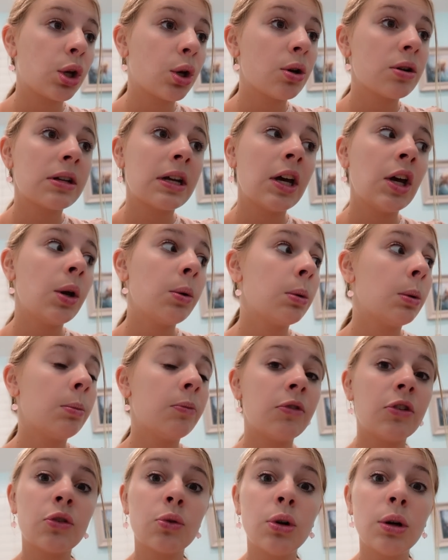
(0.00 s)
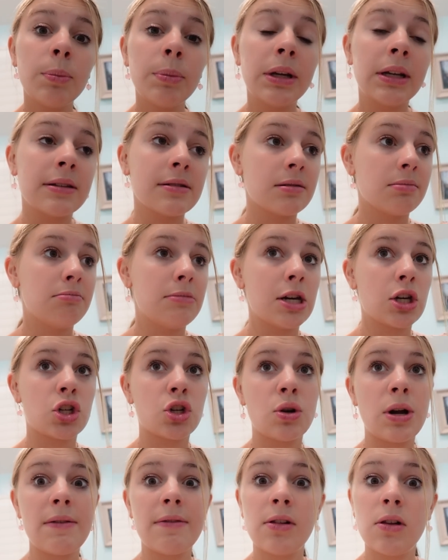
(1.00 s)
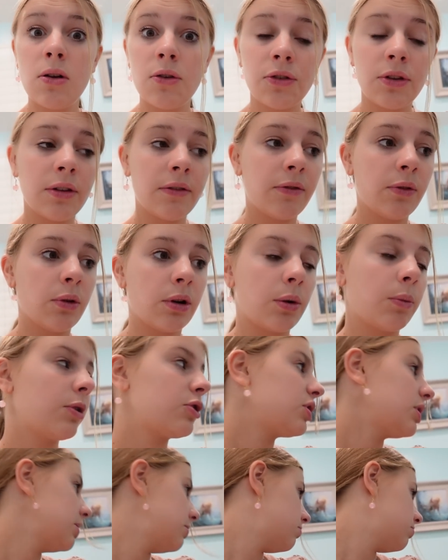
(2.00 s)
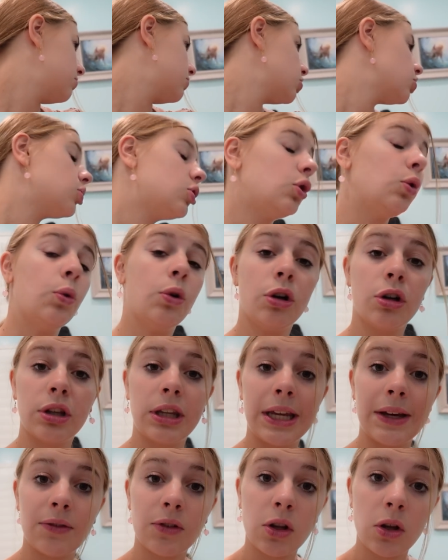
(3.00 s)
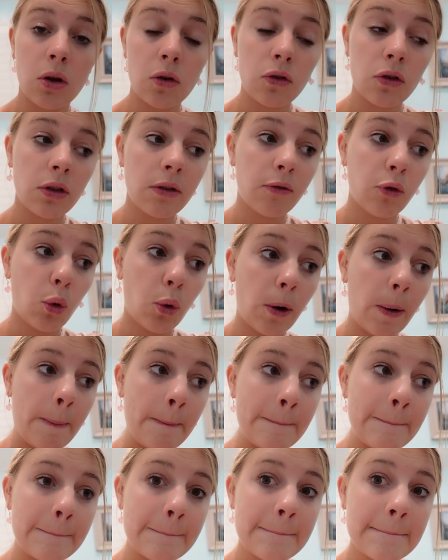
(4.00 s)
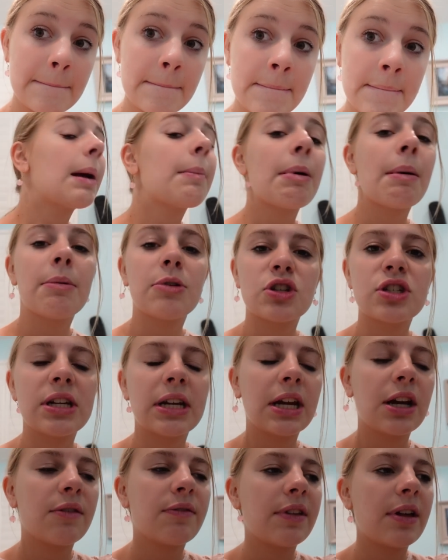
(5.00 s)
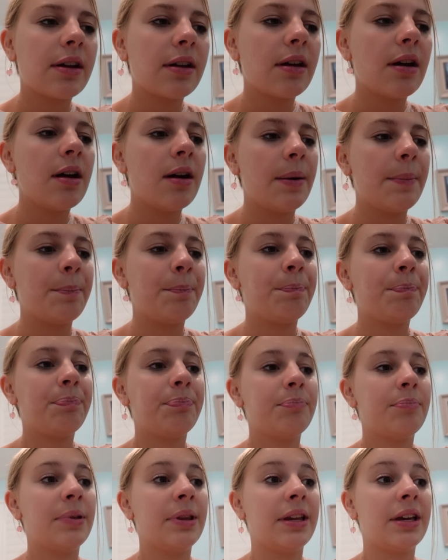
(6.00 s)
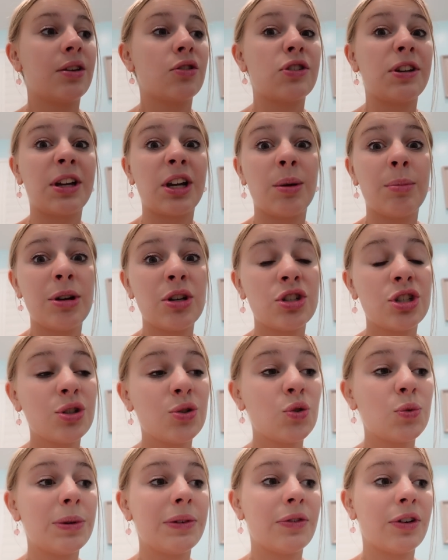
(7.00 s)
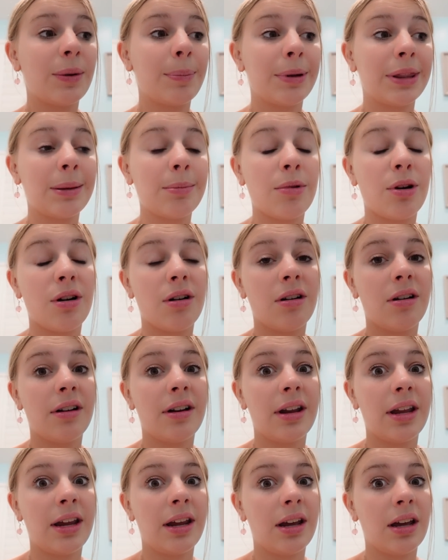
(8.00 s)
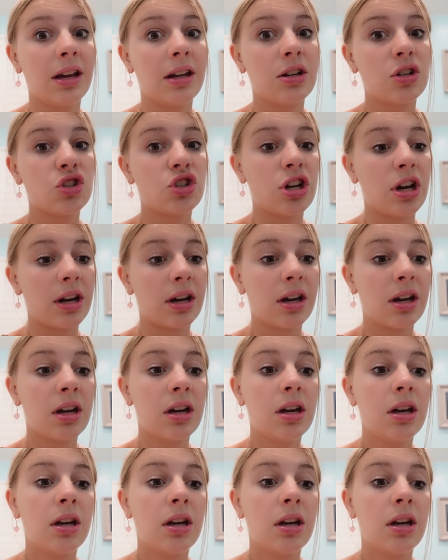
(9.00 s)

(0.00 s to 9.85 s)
your entire room for scorpions. Make sure you don't have clothes on the floor, which I do currently have clothes on the floor. Probably should take care of that. Um, but like shake out my shoes before I put them on and check